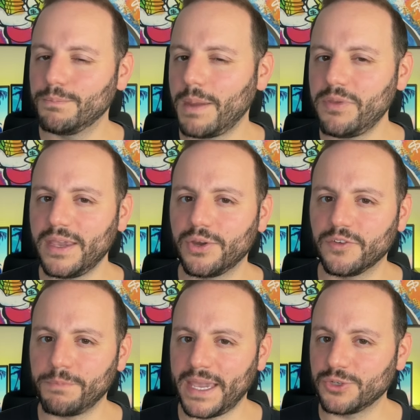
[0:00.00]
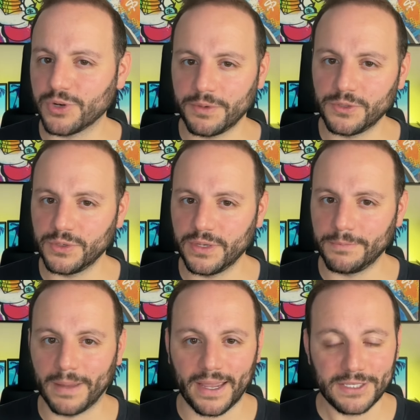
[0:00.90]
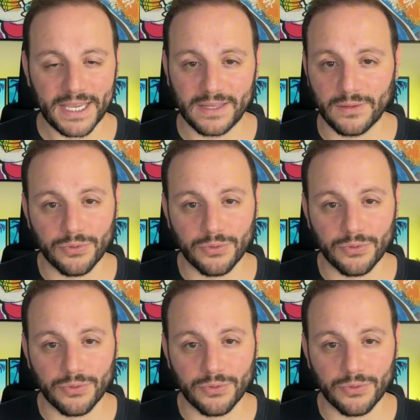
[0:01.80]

maybe they could have paid tribute to it by taking the